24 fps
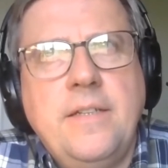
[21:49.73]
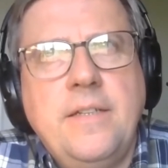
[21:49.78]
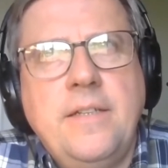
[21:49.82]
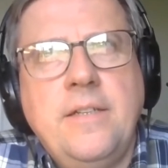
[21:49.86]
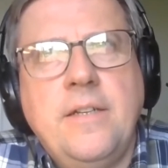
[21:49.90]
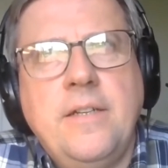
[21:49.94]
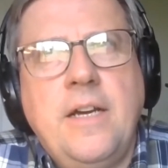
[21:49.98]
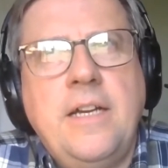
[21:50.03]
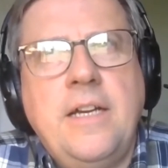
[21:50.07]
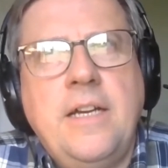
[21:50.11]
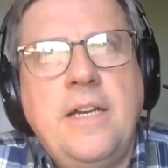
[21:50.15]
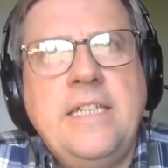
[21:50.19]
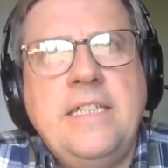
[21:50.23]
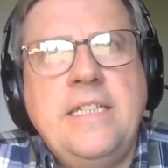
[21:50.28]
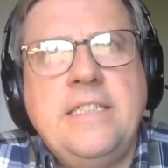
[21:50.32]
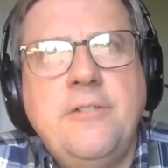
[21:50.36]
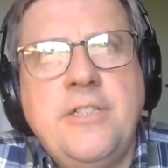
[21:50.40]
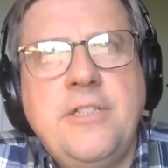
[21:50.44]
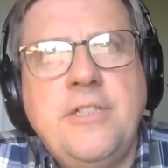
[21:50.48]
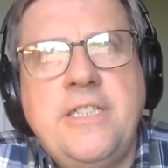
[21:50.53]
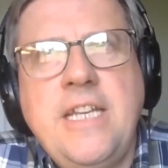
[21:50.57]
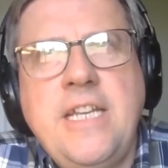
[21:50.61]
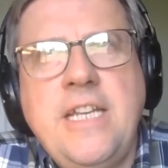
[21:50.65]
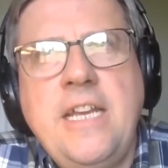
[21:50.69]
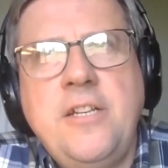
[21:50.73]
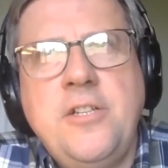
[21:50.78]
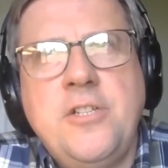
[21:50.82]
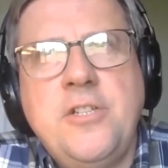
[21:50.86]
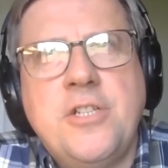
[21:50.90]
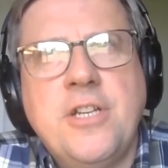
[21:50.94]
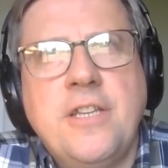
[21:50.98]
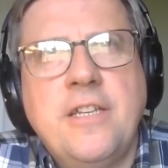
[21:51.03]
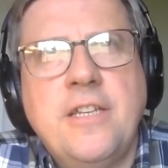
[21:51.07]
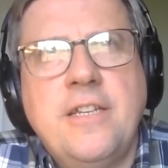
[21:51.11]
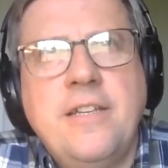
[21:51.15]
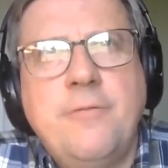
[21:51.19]
Is there a
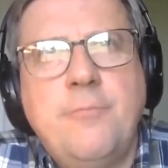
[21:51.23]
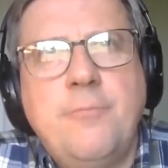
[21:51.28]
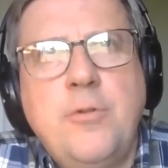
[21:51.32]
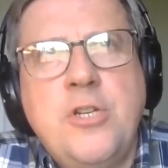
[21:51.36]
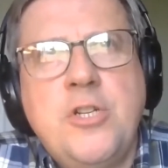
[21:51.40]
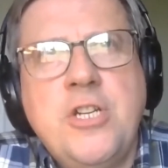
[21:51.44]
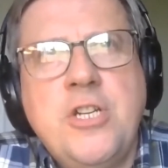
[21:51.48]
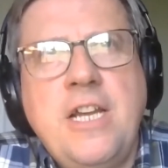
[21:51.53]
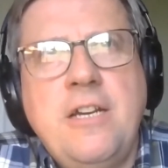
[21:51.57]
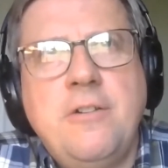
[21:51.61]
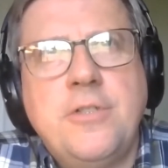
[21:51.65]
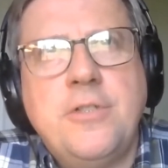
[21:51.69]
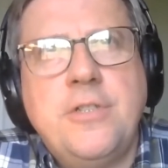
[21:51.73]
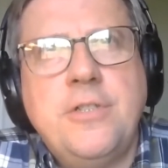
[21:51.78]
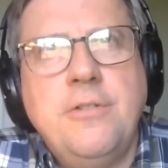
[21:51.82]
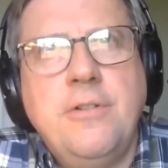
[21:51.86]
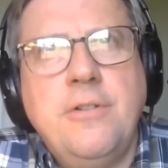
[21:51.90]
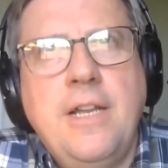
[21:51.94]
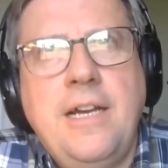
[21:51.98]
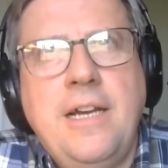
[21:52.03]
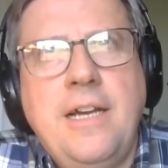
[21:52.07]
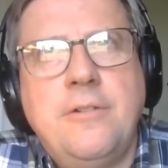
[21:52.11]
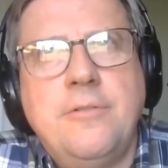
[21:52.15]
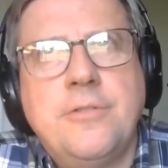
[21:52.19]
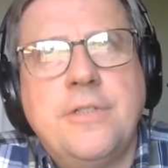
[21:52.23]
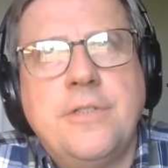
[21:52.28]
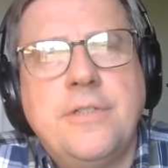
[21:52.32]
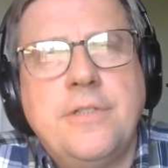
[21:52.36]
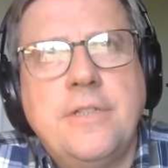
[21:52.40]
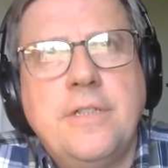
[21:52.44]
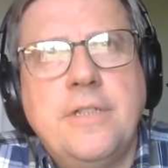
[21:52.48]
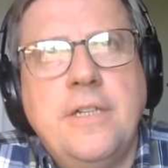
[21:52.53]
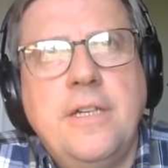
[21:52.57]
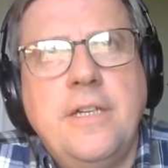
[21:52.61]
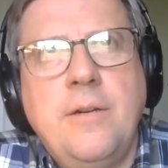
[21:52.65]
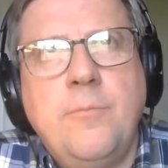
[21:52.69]
danger that if we shout too loud
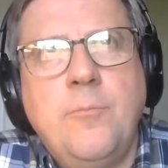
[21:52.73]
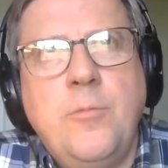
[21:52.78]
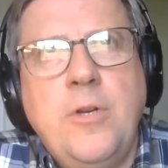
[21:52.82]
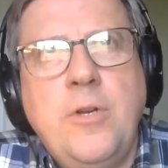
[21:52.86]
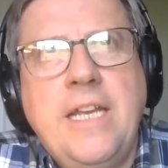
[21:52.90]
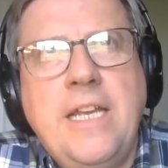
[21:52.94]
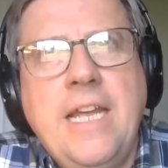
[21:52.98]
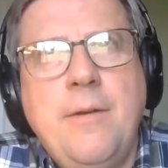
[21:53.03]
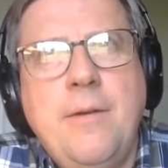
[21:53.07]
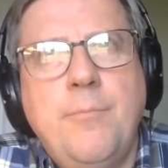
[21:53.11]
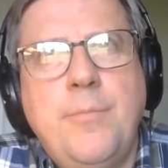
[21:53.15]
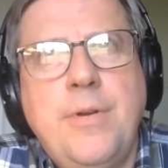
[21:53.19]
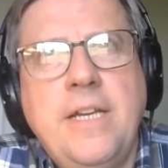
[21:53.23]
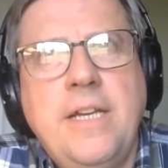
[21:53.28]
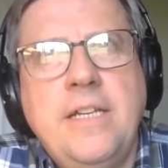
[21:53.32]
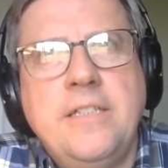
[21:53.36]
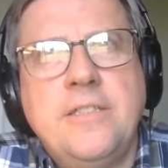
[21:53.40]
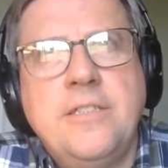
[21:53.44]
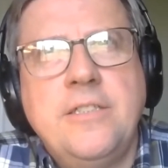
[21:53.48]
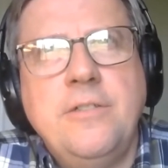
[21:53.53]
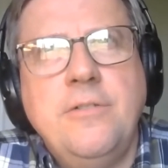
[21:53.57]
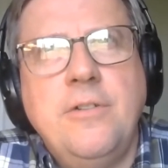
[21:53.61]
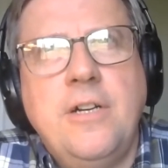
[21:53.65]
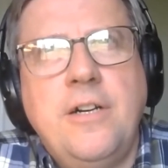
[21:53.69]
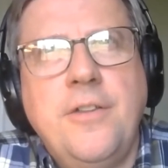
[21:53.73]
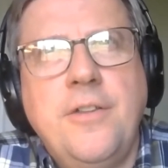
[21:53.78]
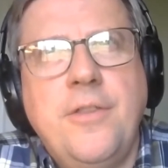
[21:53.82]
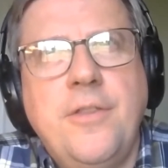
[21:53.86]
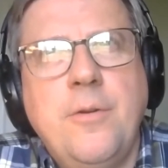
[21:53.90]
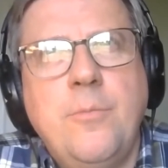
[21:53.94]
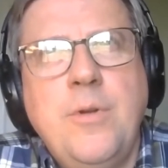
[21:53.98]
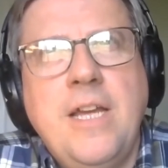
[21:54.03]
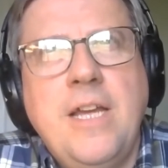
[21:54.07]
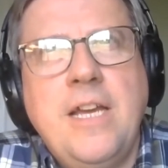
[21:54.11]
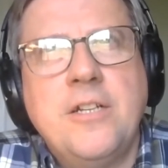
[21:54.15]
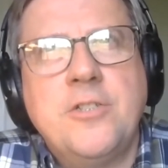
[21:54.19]
and we campaign too hard,
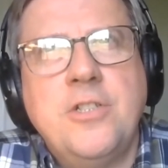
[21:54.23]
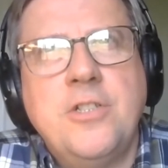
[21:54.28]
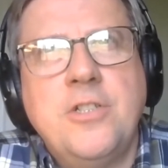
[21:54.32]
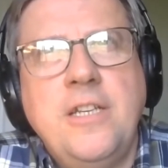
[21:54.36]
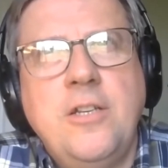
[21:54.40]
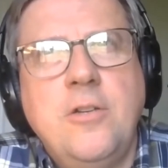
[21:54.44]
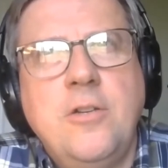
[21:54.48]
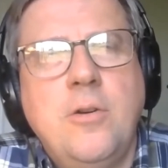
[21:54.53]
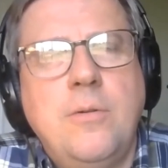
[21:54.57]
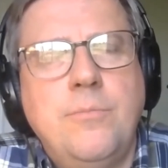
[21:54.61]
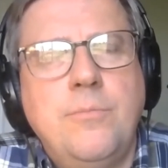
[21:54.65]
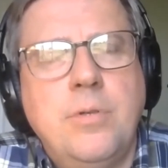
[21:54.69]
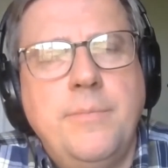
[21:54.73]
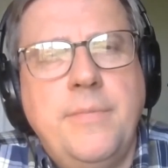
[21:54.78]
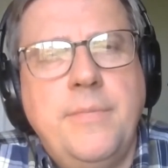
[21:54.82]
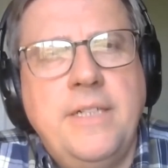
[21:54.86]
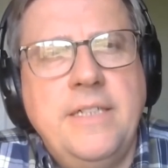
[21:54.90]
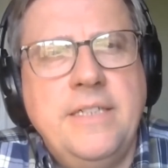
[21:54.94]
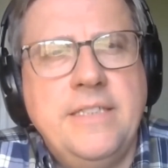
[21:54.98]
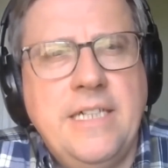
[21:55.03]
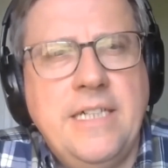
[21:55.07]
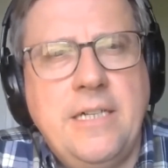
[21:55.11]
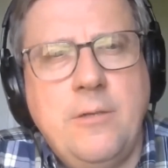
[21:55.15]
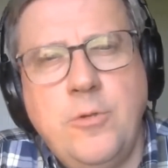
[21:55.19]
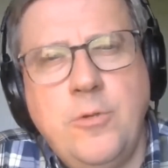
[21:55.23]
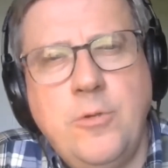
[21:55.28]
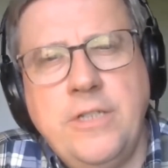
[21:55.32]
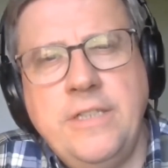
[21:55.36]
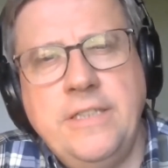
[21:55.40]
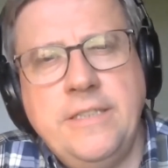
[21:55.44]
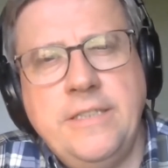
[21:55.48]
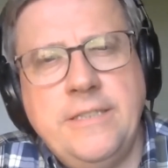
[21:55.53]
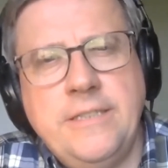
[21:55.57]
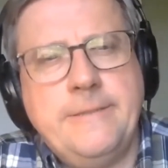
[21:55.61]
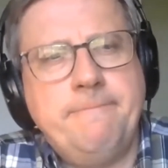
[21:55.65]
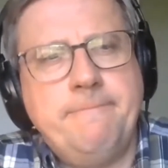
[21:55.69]
that we actually compromise our
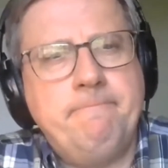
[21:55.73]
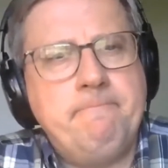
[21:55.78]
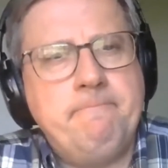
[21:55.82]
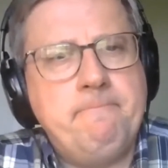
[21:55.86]
witness?